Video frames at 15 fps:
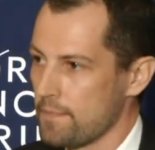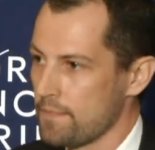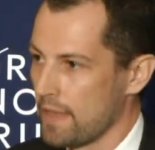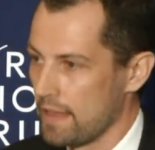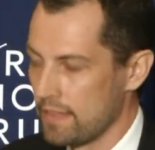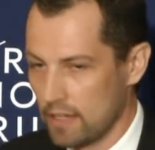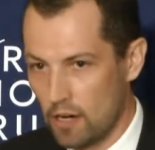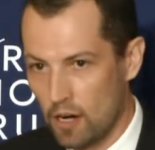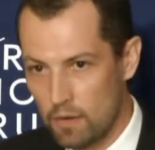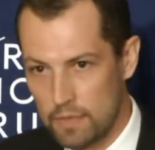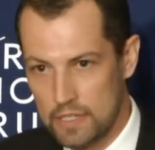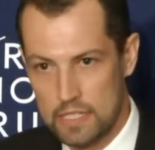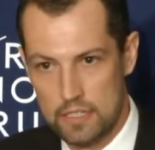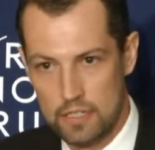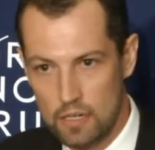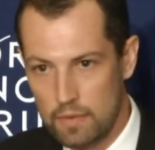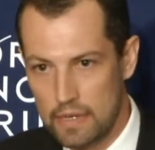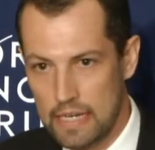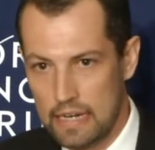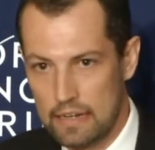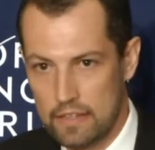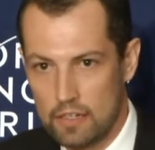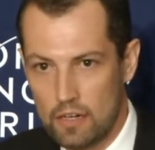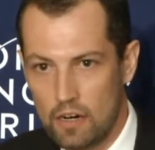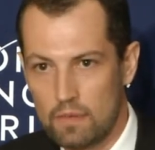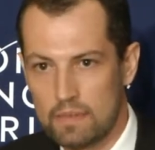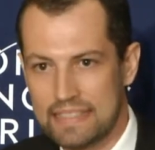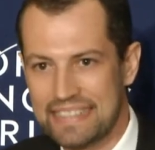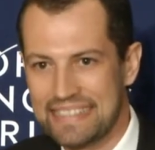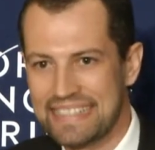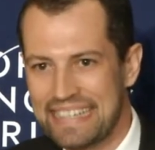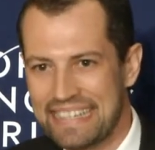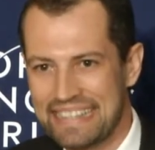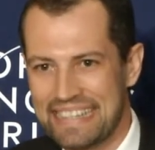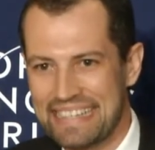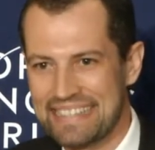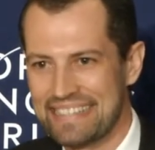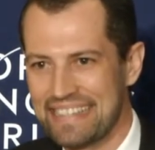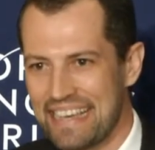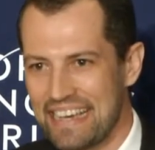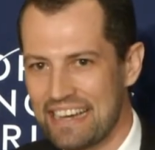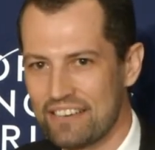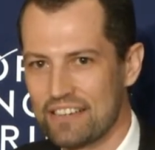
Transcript: And the common denominator, the common thing that's there,